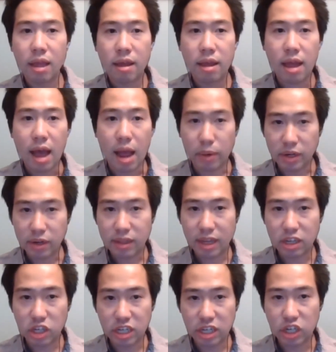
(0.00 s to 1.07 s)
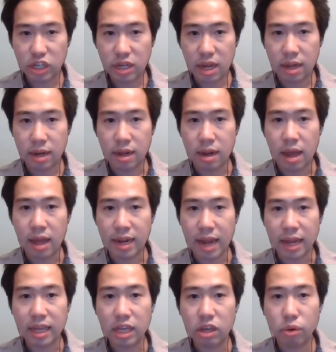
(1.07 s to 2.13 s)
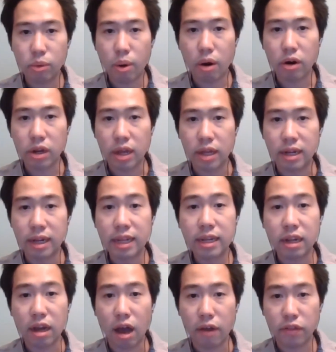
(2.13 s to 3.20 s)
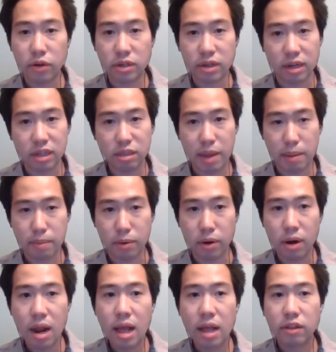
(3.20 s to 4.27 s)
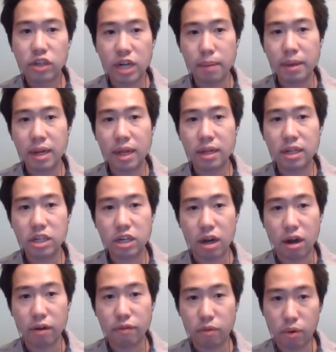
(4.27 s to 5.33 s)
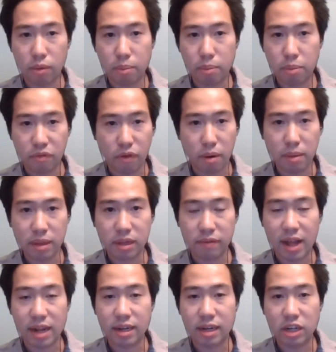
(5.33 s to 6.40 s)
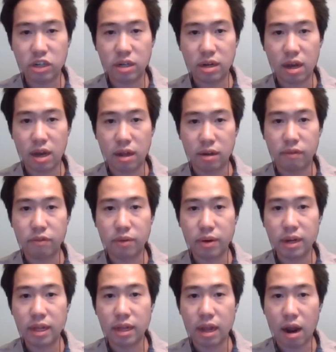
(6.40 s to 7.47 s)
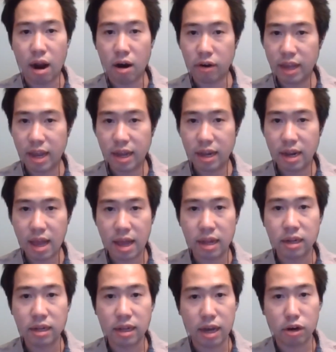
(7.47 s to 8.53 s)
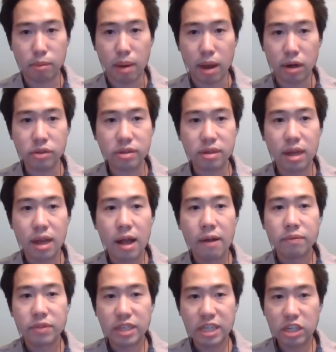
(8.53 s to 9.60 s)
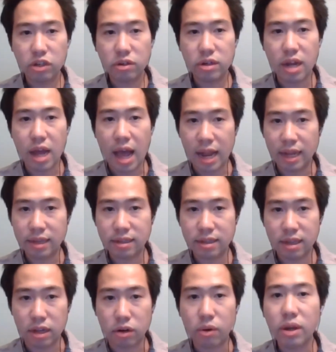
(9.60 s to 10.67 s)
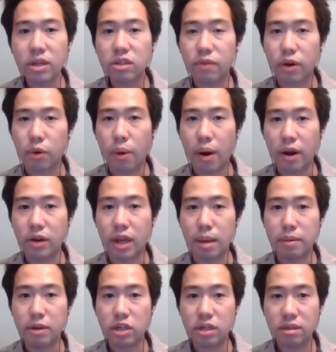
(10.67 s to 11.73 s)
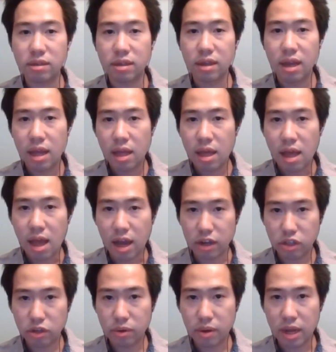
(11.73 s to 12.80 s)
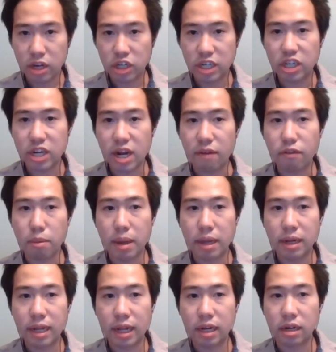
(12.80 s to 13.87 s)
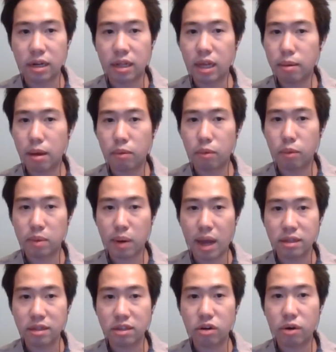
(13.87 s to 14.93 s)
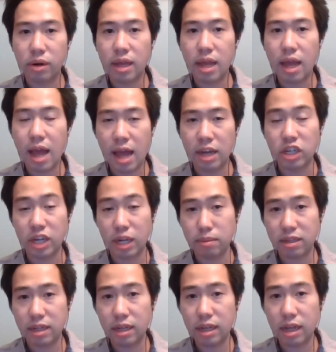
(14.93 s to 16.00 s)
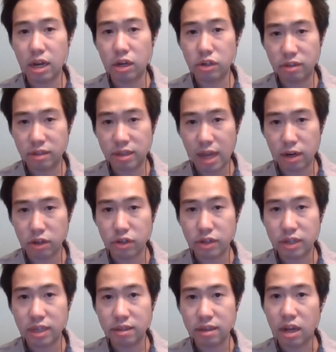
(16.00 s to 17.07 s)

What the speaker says: I want to thank Gigi and Hideki, who are the lead authors on this paper, Jiamin and Yichang for performing the validation on 3D Arcan and the other models, Yijun, Alex, and Chris for acquiring the images, Hung Yu and Chi Chao for maintaining the GitHub repository, and James Lee, Luciano Lucas, and